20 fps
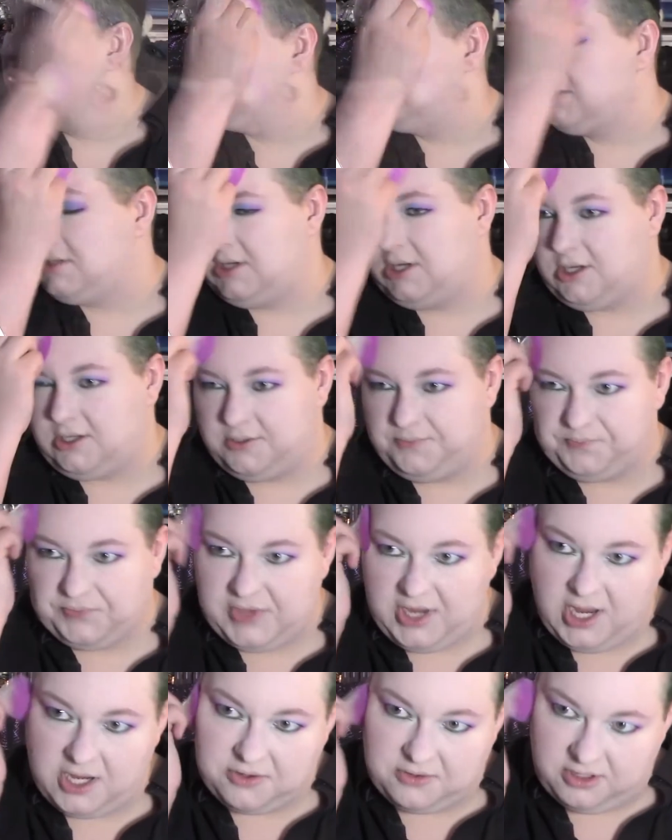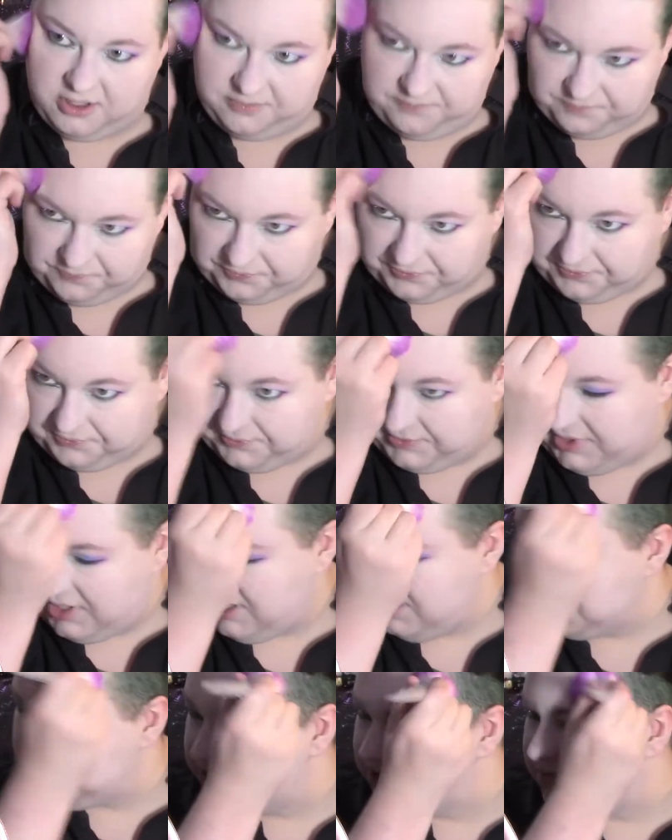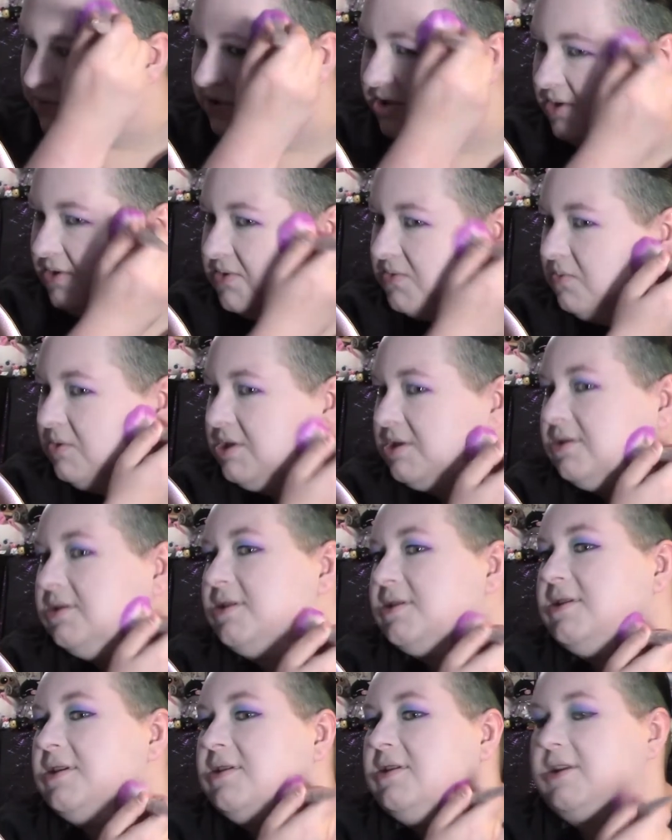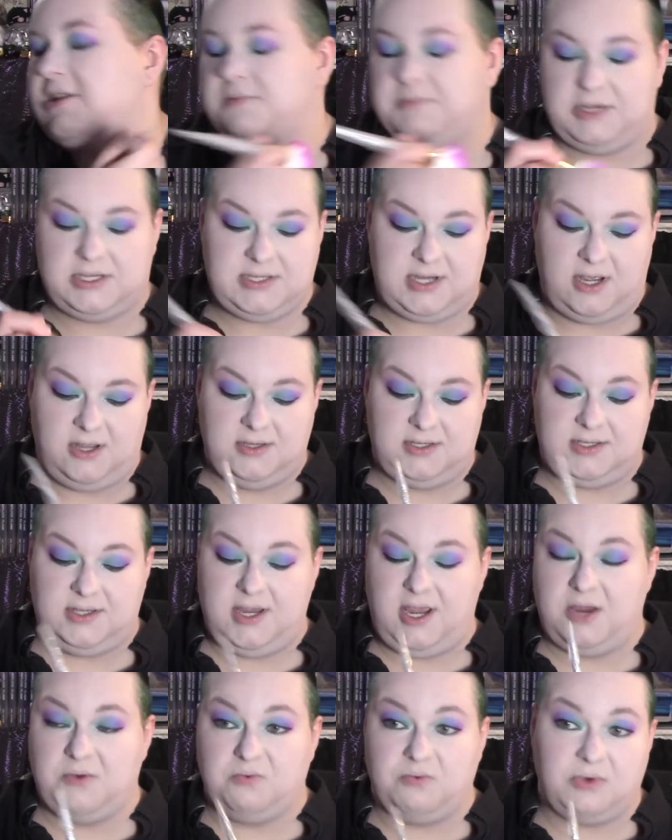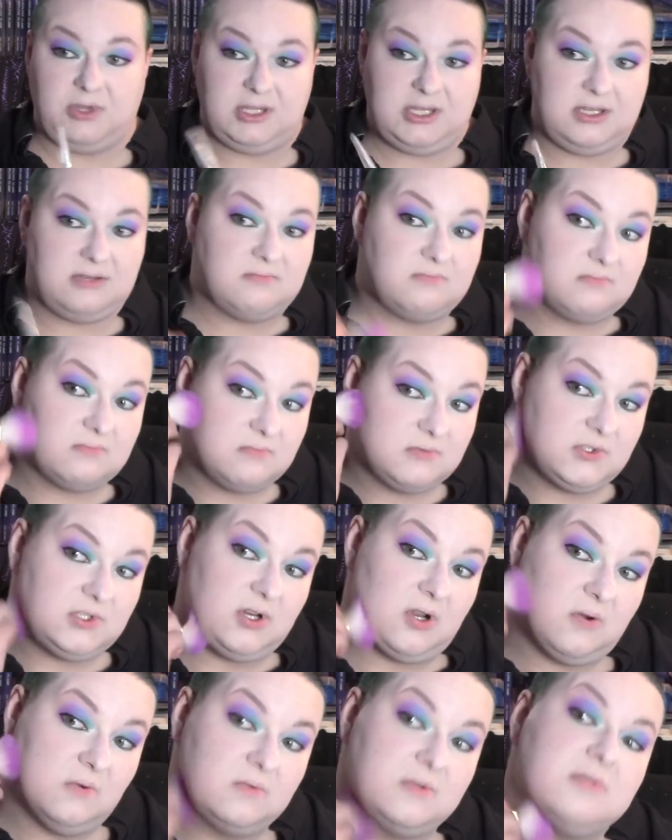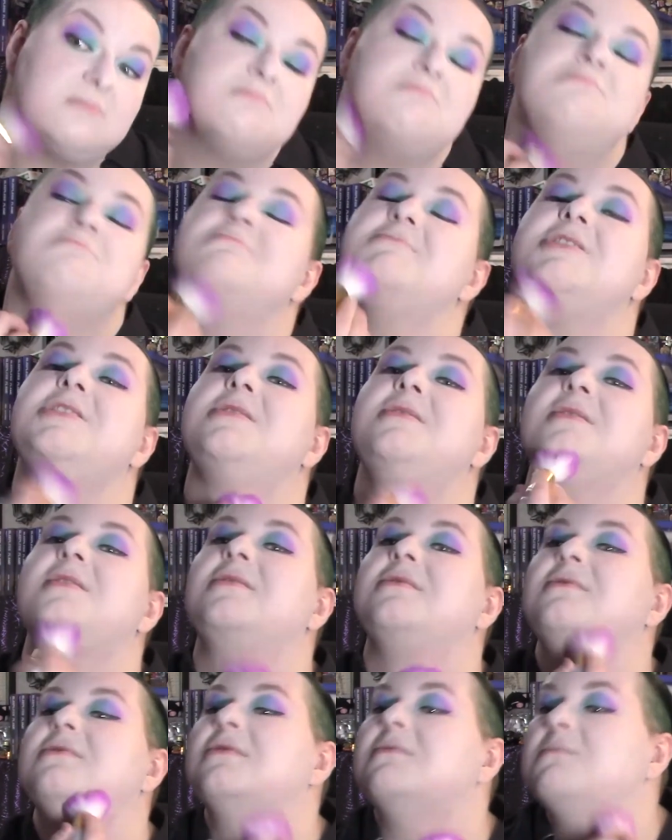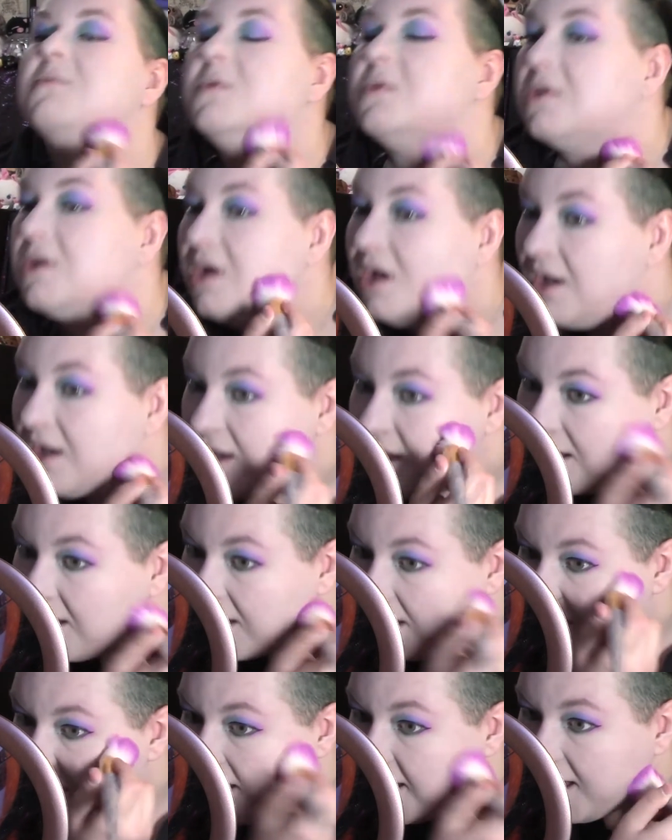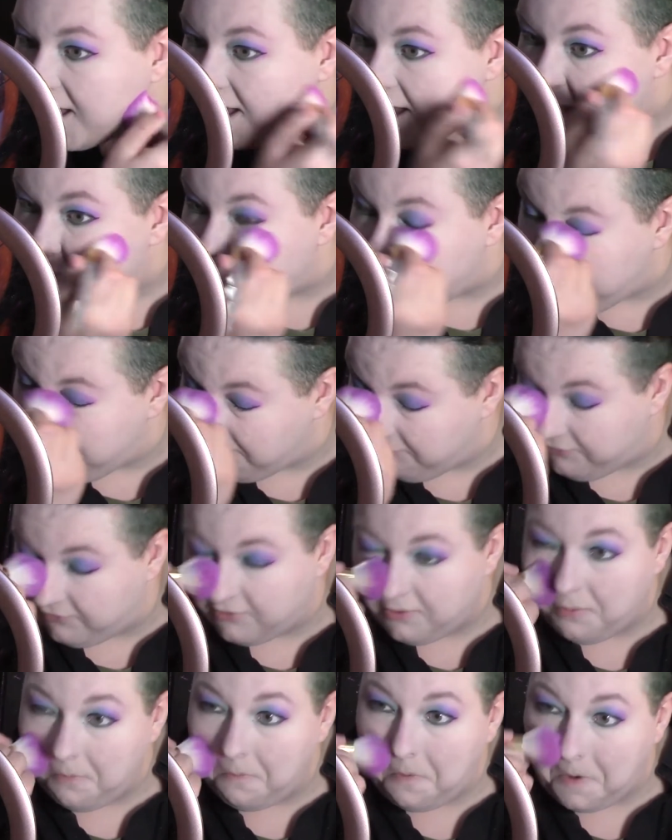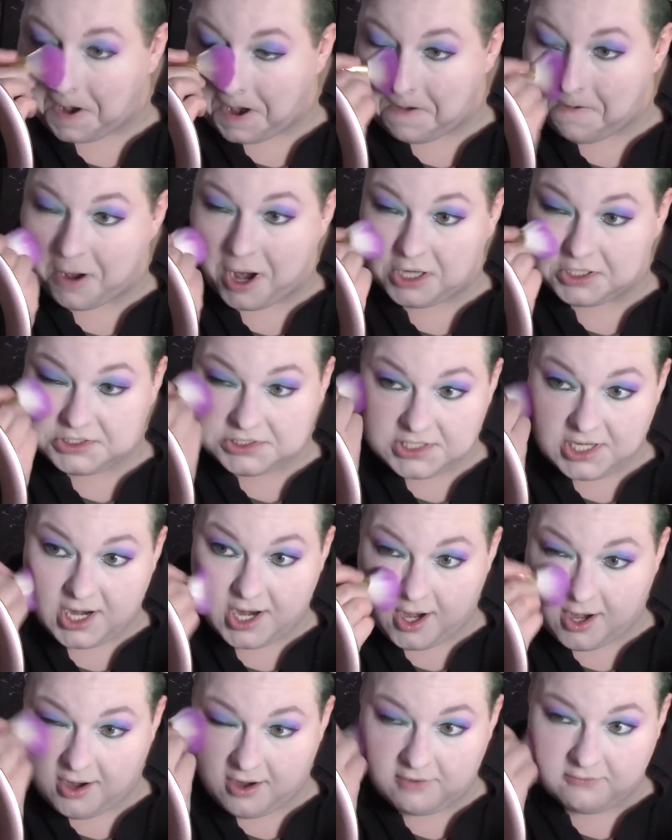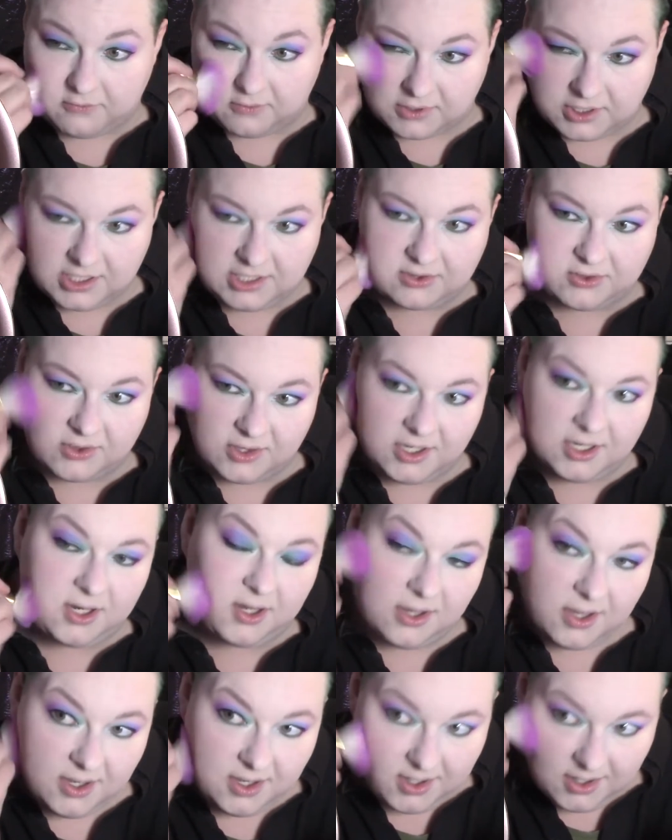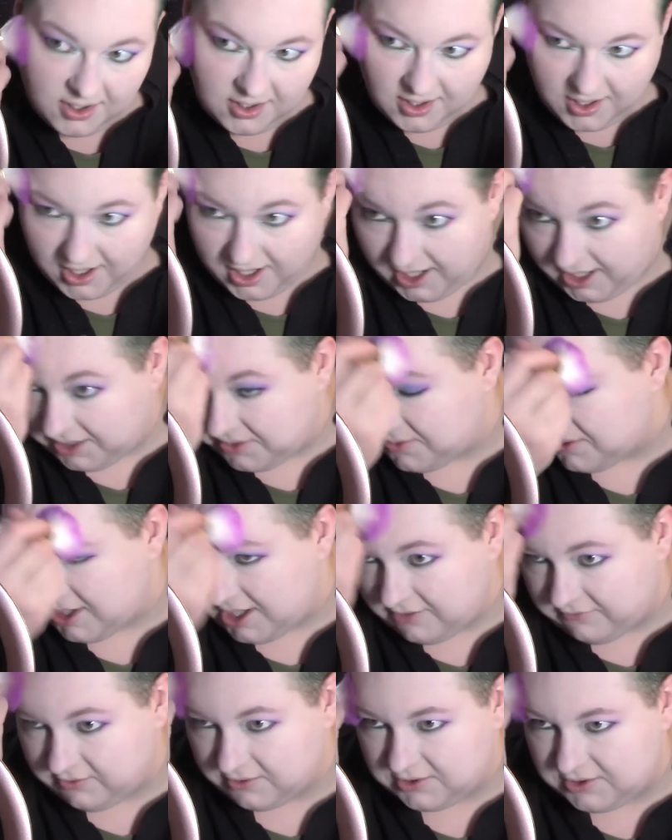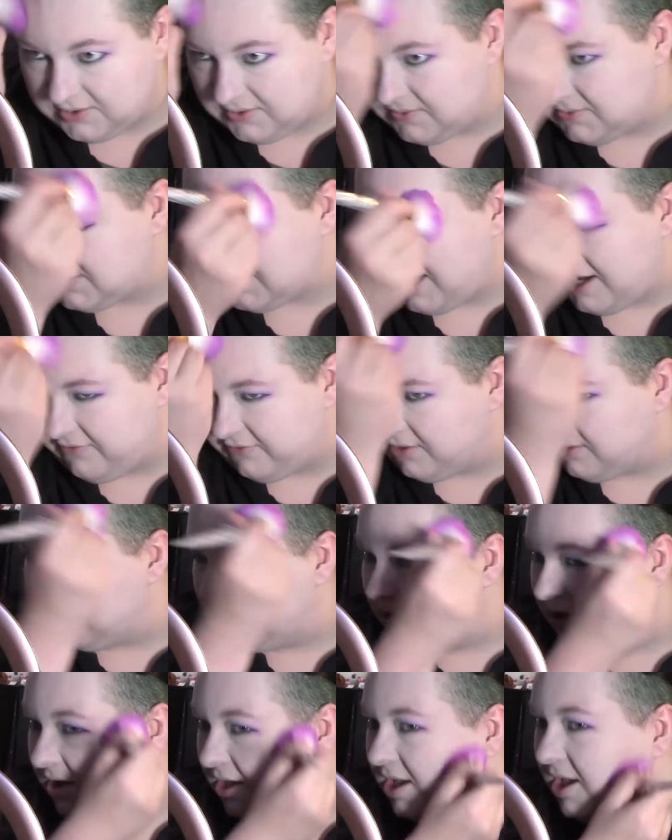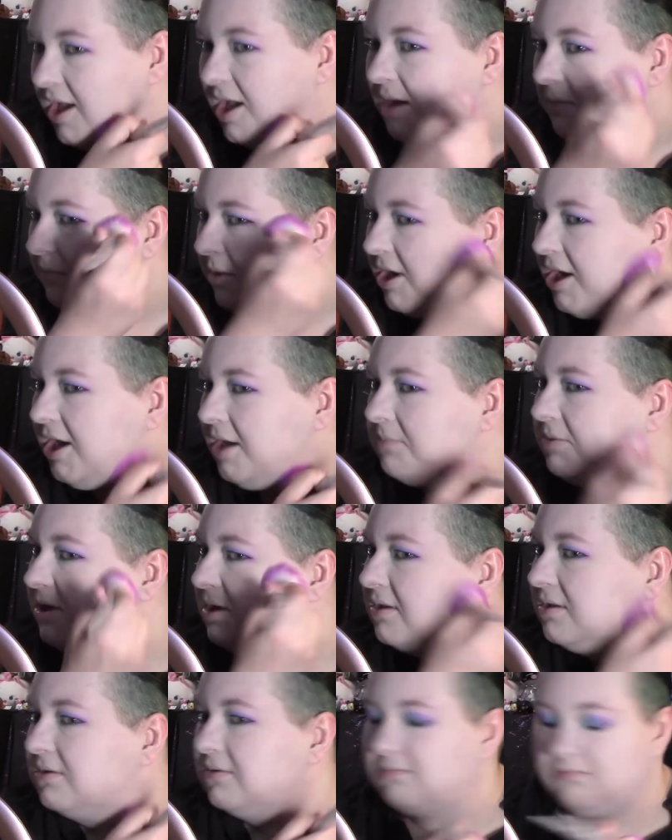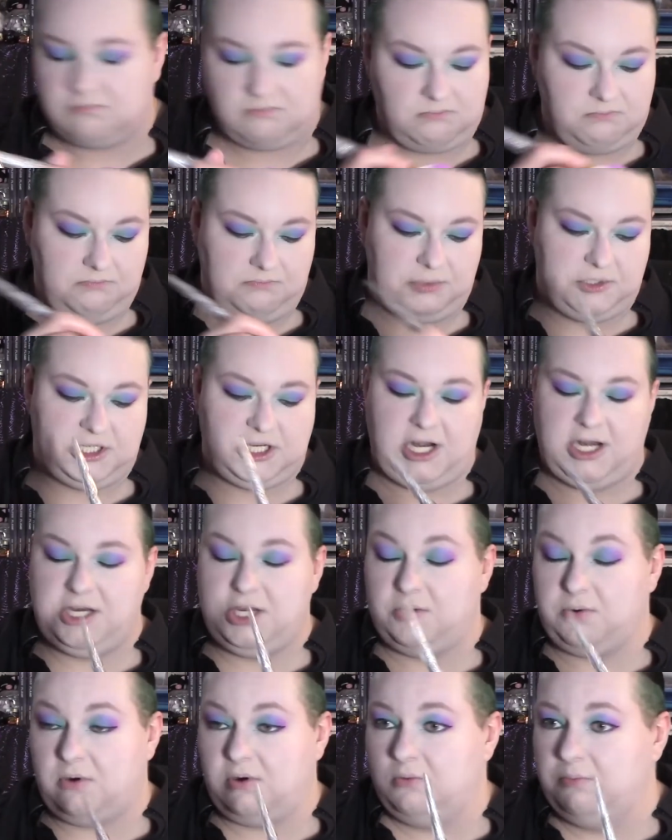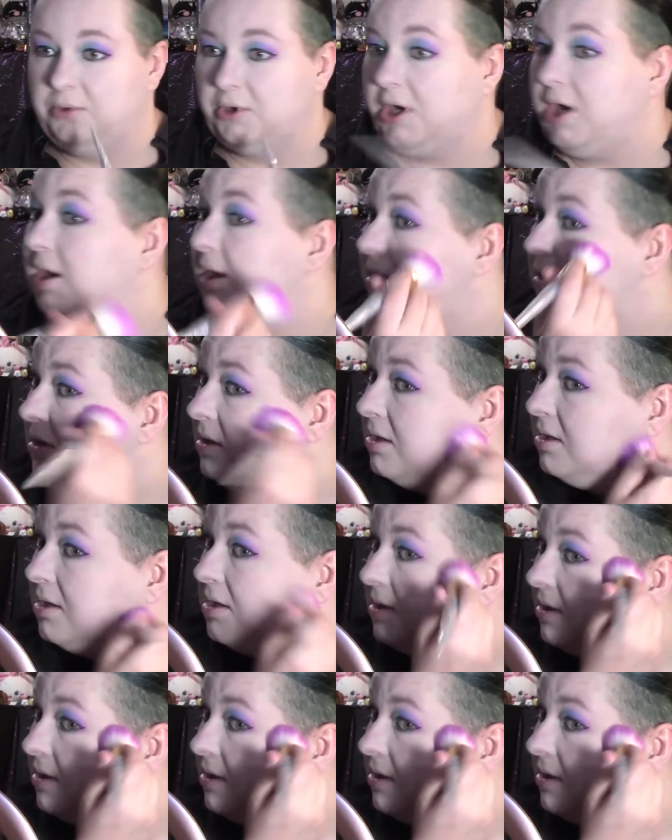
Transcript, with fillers: So I don't know. It's just one of those wish listy things because honestly, I really don't need anything more. I have pretty much everything I could ever use ever, but I'm a shiny crow brain,